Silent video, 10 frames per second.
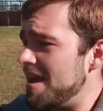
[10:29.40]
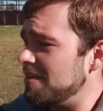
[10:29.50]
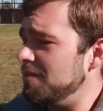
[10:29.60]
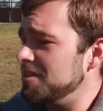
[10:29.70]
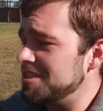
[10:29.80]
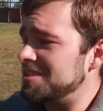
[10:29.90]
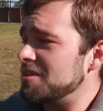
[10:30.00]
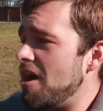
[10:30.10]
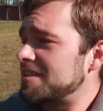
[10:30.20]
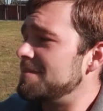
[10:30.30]
battle, which is
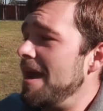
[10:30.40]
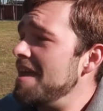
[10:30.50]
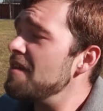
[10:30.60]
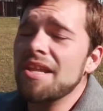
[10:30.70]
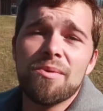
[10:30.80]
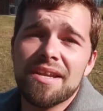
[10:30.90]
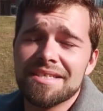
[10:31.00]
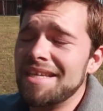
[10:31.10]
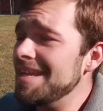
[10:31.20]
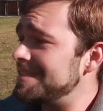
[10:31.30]
awesome. I thought he went
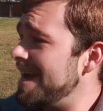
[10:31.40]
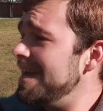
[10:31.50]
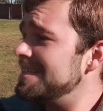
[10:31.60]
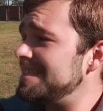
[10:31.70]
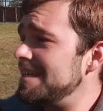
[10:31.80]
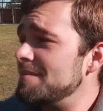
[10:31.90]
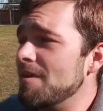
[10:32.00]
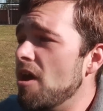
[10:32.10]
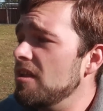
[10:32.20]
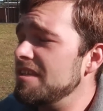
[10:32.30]
extinct. I hadn't seen him
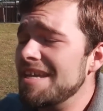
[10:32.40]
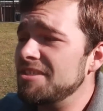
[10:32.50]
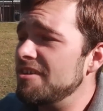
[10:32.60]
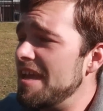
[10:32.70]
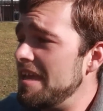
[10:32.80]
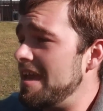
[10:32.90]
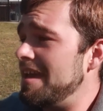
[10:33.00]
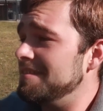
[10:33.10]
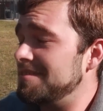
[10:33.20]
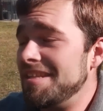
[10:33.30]
all yesterday
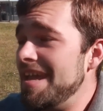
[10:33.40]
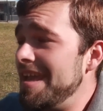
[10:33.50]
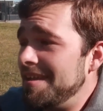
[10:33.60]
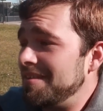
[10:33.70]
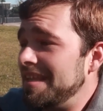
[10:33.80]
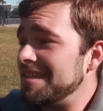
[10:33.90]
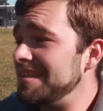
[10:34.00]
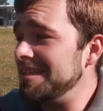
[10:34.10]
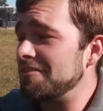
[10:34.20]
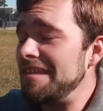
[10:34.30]
and today. Like,
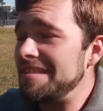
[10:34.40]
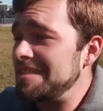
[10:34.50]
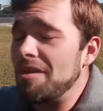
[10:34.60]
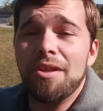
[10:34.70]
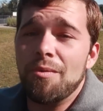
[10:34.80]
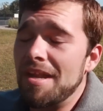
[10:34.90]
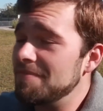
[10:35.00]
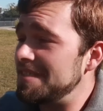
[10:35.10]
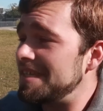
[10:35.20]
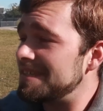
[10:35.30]
literally, this is the only one
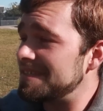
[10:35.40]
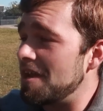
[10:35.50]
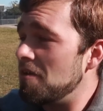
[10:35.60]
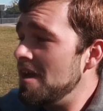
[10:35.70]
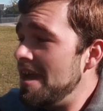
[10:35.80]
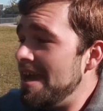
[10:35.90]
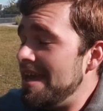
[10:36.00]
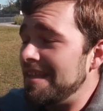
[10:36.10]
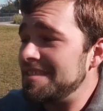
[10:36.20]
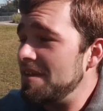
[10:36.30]
I've seen. So,
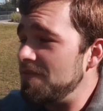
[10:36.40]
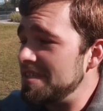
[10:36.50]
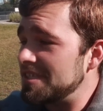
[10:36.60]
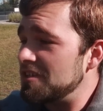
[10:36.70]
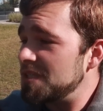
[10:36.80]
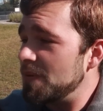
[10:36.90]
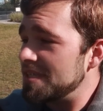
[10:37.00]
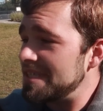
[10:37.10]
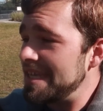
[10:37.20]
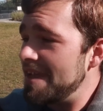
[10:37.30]
let's see if he's good to
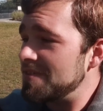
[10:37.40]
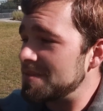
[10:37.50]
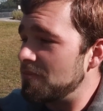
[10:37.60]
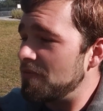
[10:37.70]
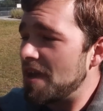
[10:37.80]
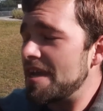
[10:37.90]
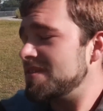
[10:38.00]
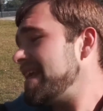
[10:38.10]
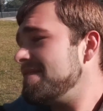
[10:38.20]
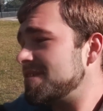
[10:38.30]
us. He gave us some
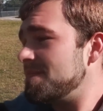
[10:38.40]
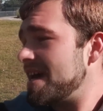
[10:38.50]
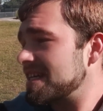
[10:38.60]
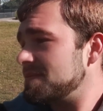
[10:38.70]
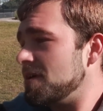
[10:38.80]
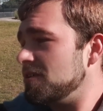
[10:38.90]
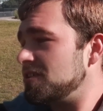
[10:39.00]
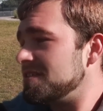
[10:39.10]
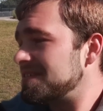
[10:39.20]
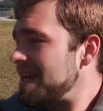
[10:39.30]
revives. He gave us some max
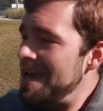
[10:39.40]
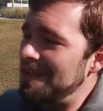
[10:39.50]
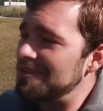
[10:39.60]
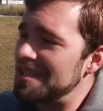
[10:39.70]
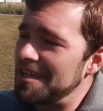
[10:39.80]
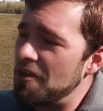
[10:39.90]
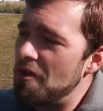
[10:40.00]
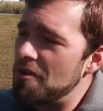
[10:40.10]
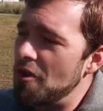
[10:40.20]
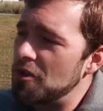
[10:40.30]
potions. Looks like you
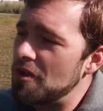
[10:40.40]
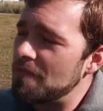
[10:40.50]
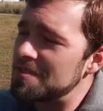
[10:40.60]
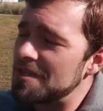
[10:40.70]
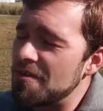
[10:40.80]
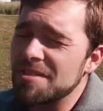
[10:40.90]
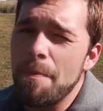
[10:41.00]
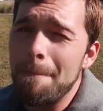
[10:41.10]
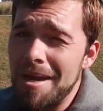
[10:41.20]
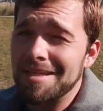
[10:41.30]
don't know Unova Stones,
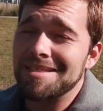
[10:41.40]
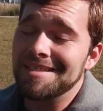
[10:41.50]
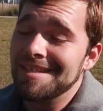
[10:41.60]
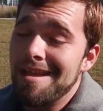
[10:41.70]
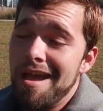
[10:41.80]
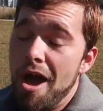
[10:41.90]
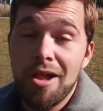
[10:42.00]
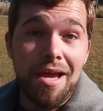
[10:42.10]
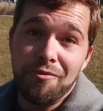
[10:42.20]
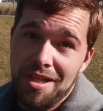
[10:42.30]
but
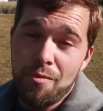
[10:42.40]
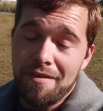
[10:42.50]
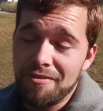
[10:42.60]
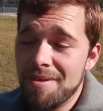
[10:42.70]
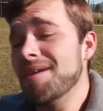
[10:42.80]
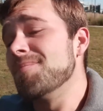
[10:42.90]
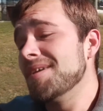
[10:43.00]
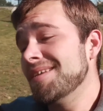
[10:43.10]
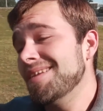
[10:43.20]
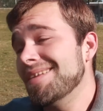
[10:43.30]
all I really want from him
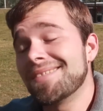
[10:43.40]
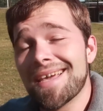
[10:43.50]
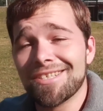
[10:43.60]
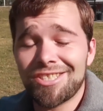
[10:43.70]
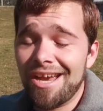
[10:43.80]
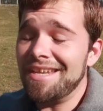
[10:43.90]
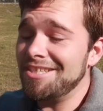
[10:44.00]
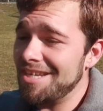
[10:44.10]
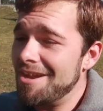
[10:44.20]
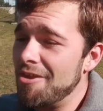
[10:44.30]
is that shiny
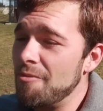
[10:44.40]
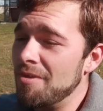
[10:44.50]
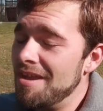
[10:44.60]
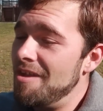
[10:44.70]
shadow